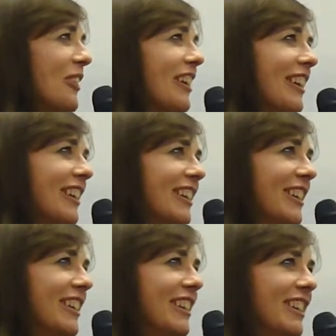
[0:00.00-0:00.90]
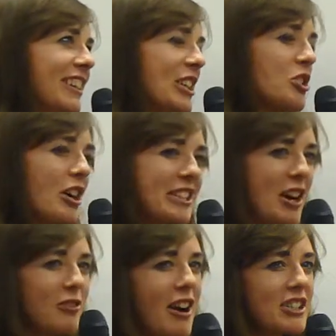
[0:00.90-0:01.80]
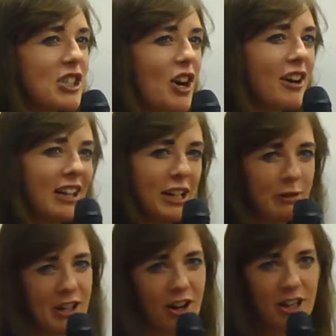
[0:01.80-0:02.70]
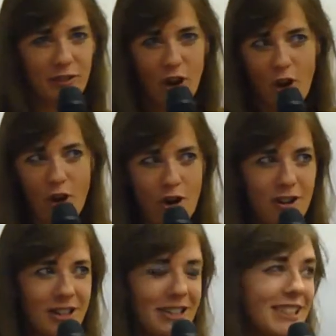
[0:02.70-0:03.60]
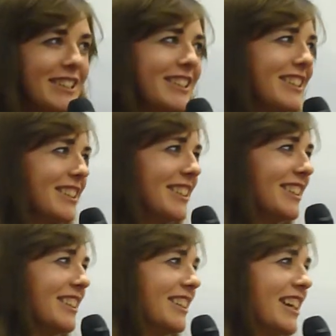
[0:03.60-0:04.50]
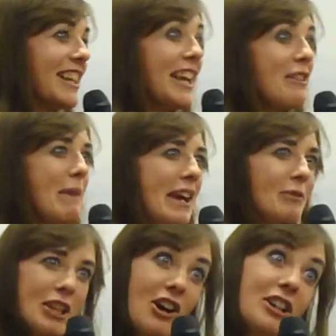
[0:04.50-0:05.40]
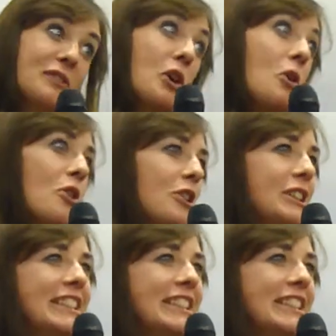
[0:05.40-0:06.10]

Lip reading: Or the drugged out rock star with a heart of gold. The hitman with a heart of gold.